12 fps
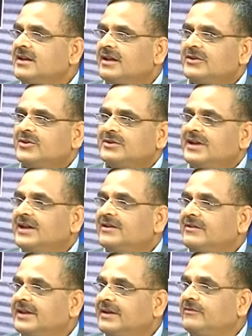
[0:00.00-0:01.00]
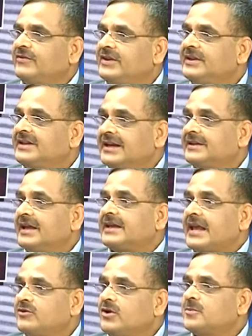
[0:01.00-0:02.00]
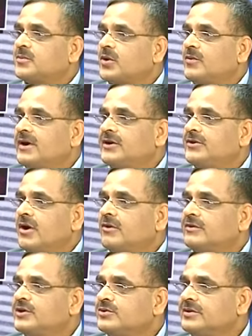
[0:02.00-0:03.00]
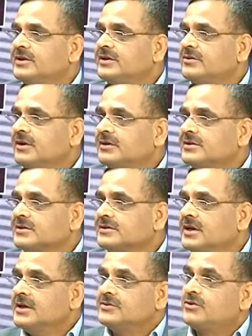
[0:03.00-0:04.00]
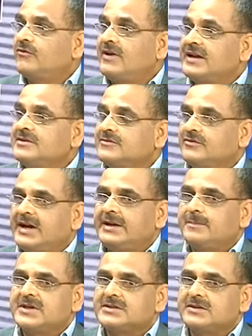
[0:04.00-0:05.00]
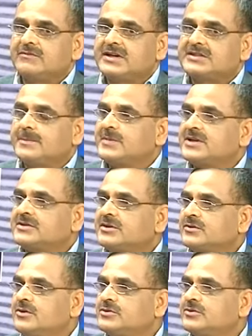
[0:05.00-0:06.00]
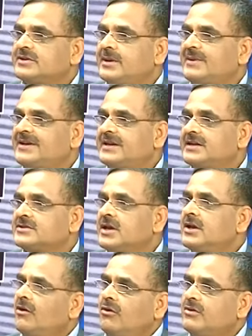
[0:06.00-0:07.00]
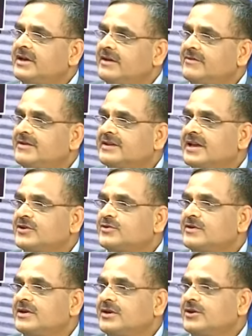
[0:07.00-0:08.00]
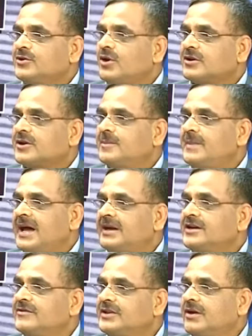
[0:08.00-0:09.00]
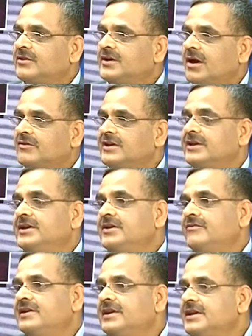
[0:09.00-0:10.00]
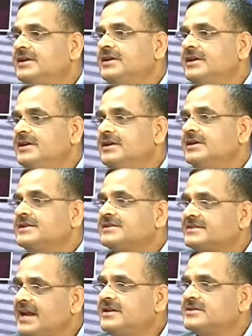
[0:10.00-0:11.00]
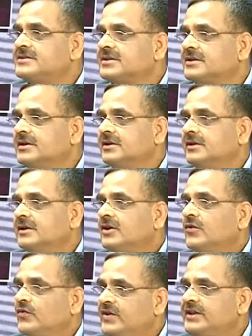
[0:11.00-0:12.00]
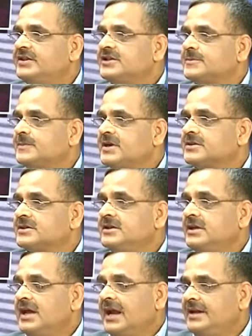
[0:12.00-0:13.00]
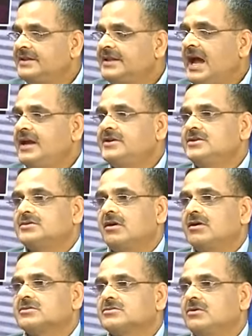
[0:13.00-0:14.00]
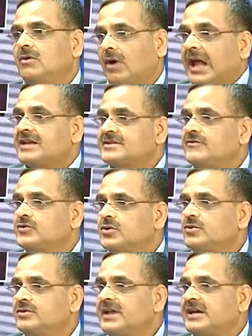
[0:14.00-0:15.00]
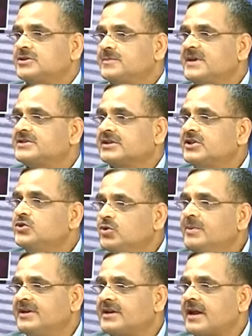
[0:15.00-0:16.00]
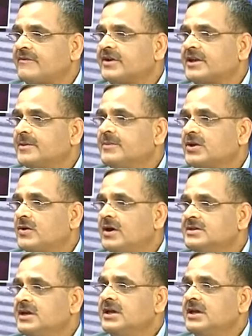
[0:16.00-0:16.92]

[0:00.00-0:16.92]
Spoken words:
they feel that they cannot provide dowry to their daughter. So once a person goes to them and tells, okay, we'll get your daughter married without dowry, he willingly sends the girl with this person. And that is also, as I told you, that is basically human trafficking, because